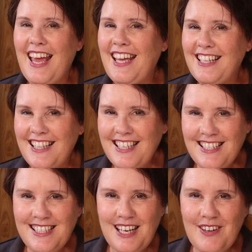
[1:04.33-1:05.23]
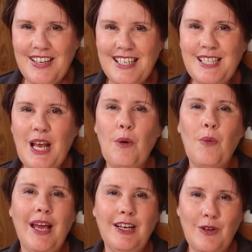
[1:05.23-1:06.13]
In this series,
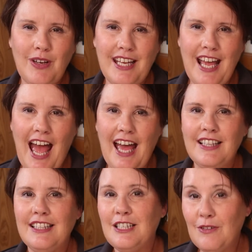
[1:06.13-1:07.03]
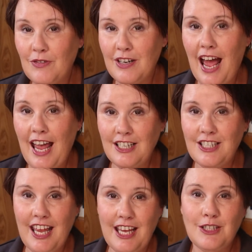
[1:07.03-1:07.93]
we're looking at the different
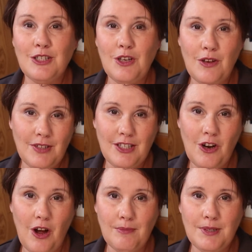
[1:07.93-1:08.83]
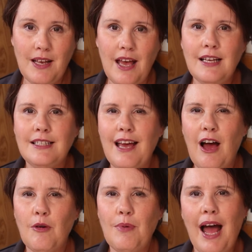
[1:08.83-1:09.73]
aged care service types to
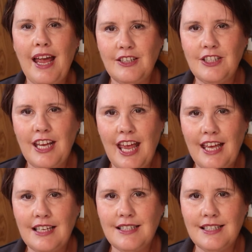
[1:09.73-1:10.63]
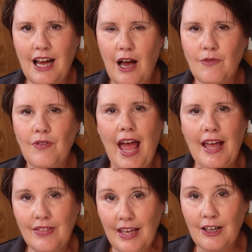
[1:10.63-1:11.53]
help aged care staff
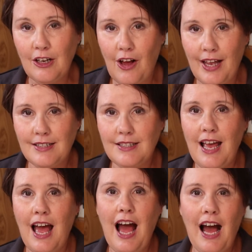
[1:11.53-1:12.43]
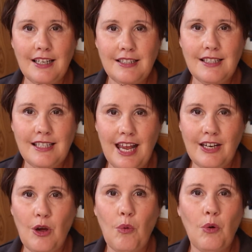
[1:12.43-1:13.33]
and their clients
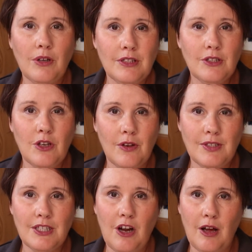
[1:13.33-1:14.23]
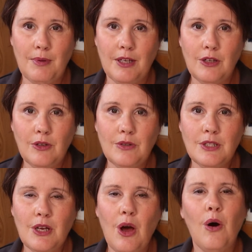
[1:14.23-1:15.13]
understand what the service type
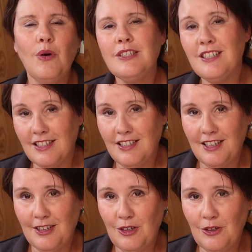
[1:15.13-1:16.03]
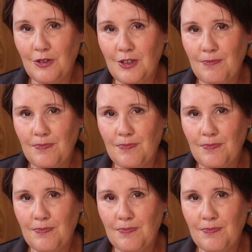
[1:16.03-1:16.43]
includes or doesn't include.